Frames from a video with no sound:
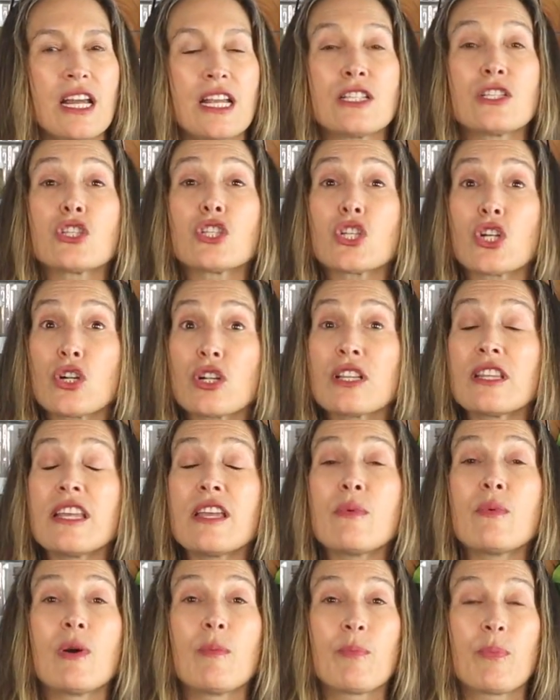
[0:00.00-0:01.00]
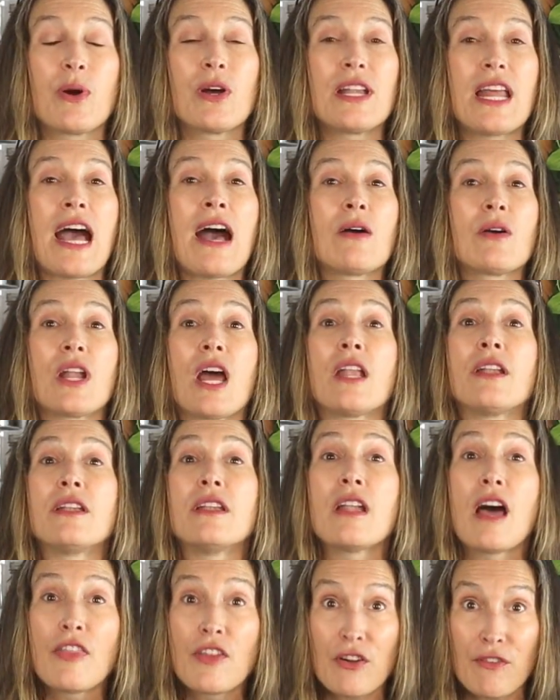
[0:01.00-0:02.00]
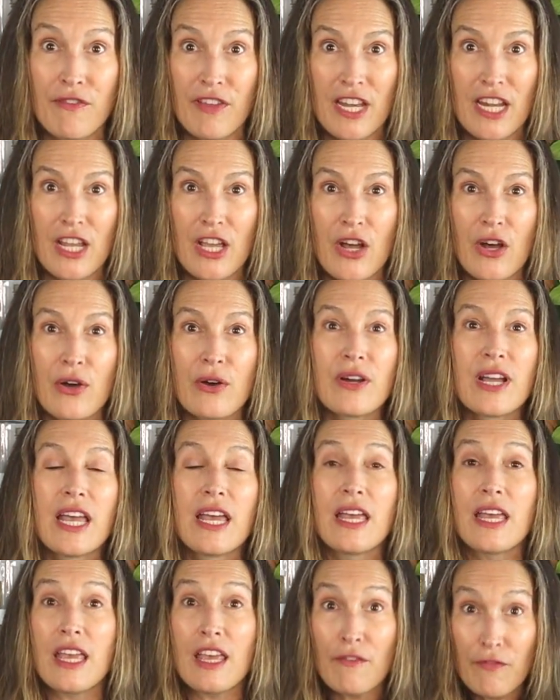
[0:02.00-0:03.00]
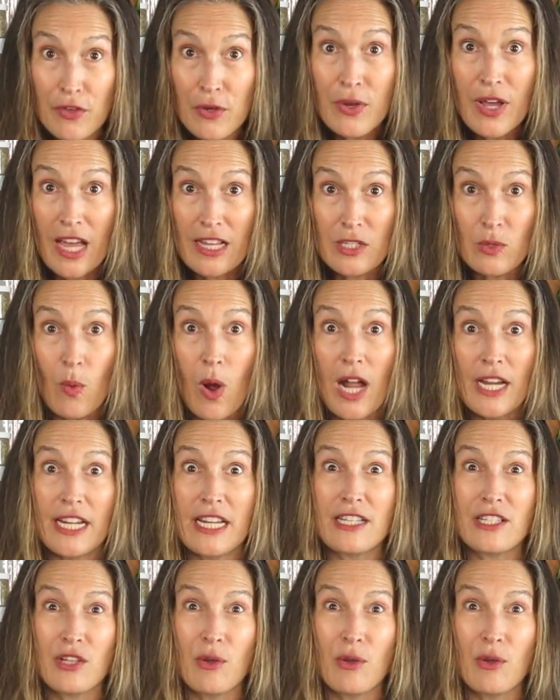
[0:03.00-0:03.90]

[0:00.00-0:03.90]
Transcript: and certainly we'll put out another video if you guys want it.